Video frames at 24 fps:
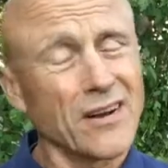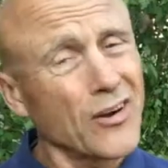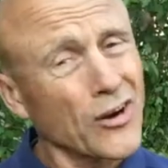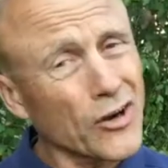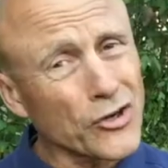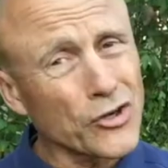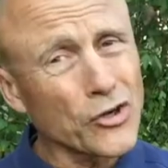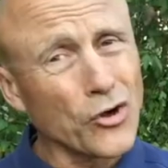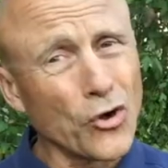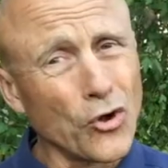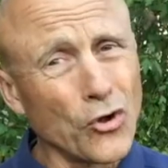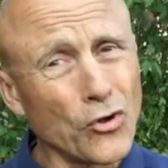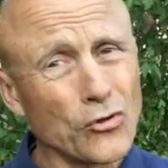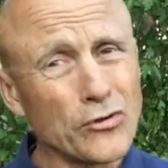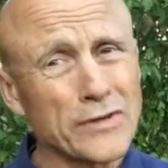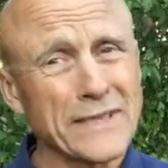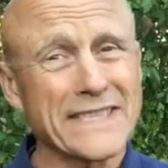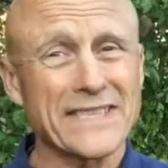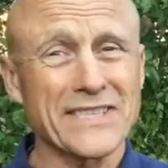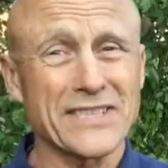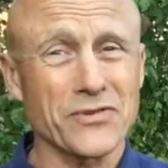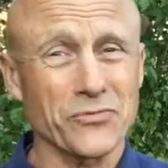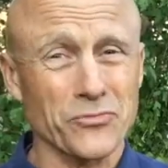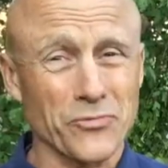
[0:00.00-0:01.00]
Our goal
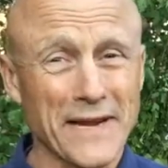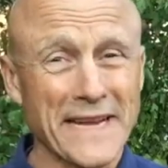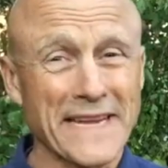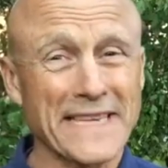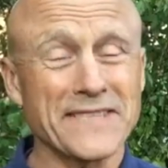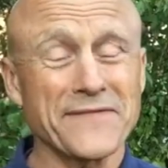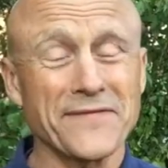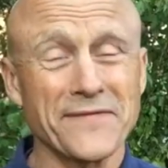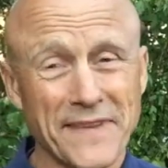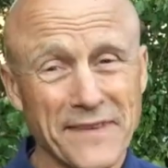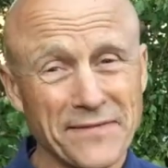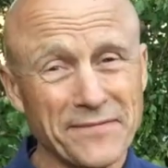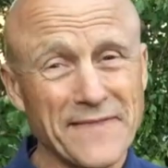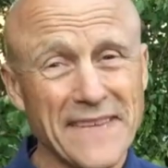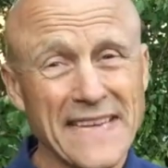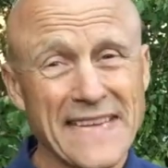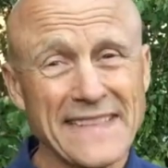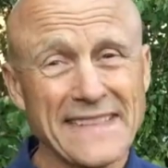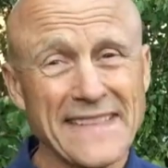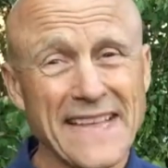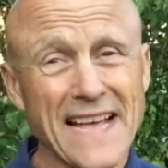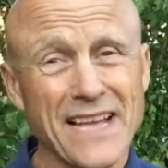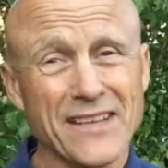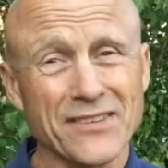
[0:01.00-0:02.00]
is to raise
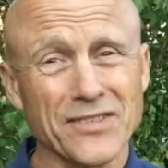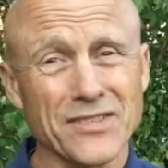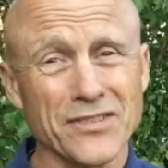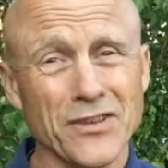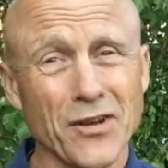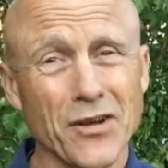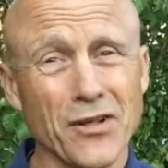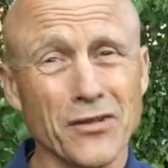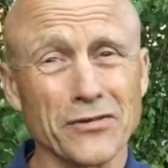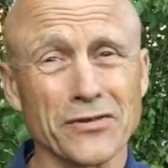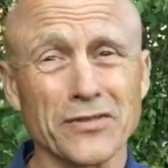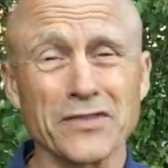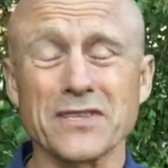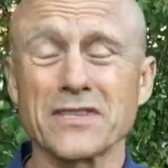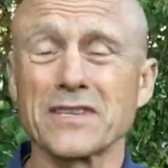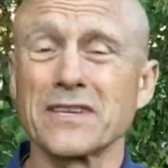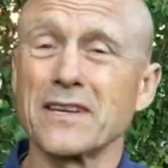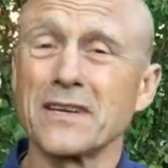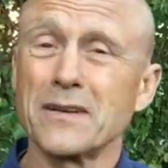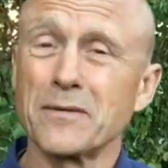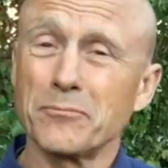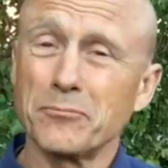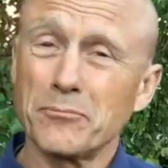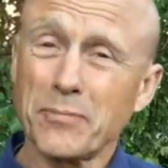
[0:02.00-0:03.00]
$15,000
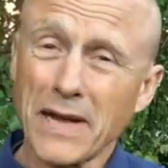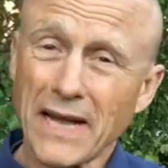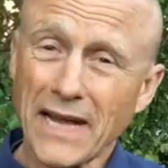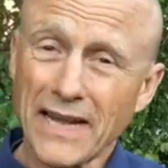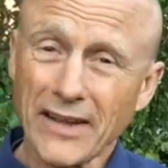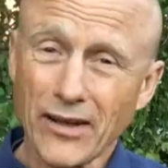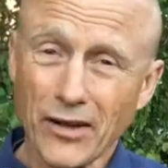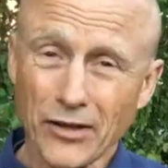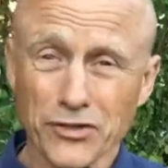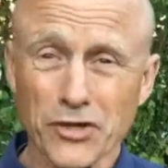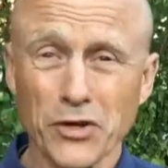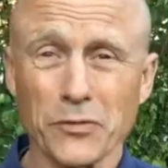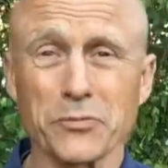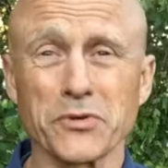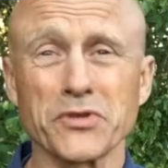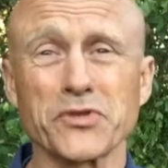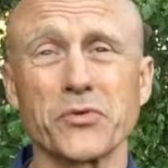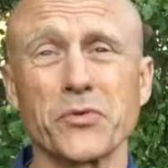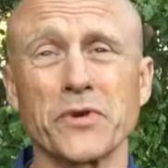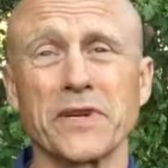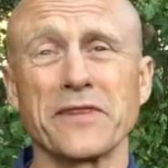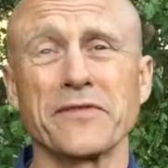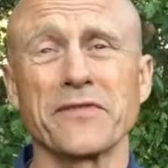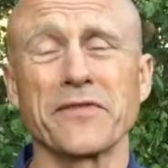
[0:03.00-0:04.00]
by October
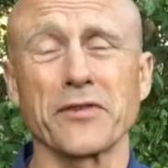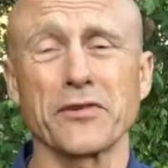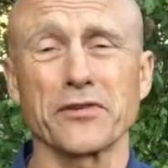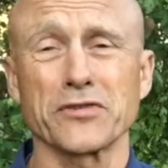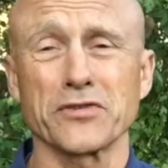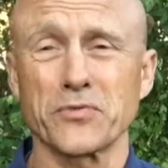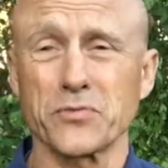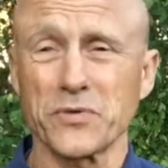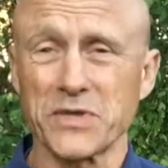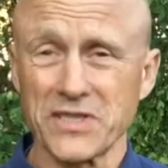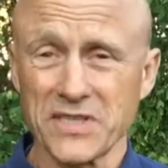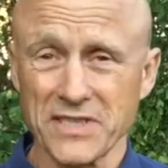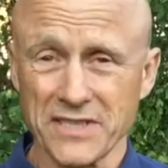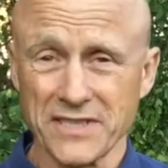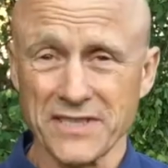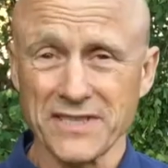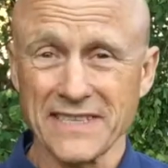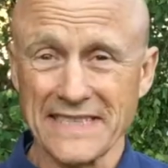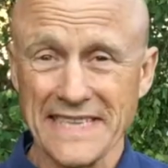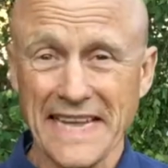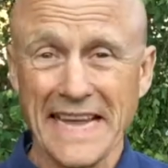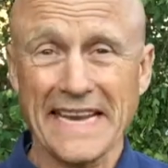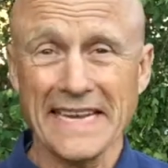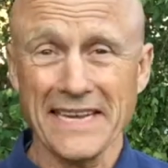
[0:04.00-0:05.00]
21st, which is
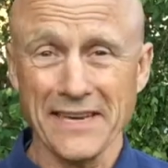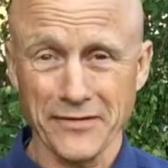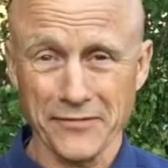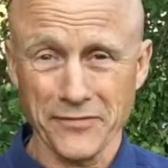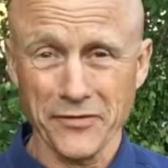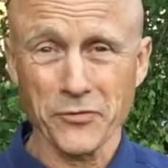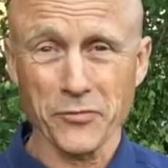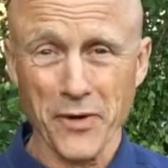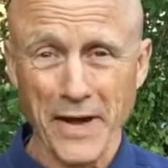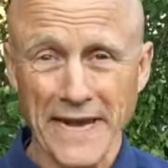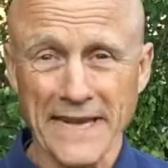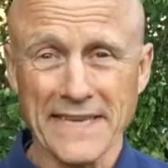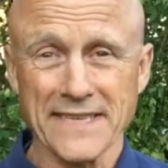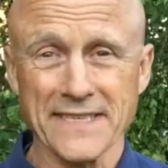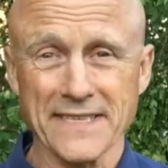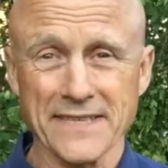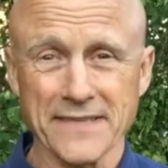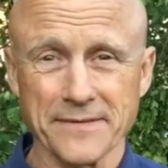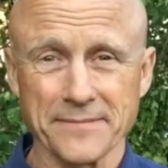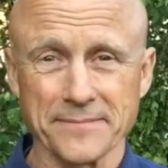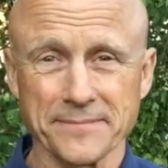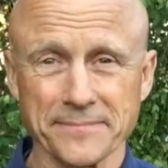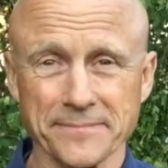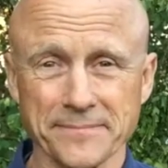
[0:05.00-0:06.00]
the date of the race.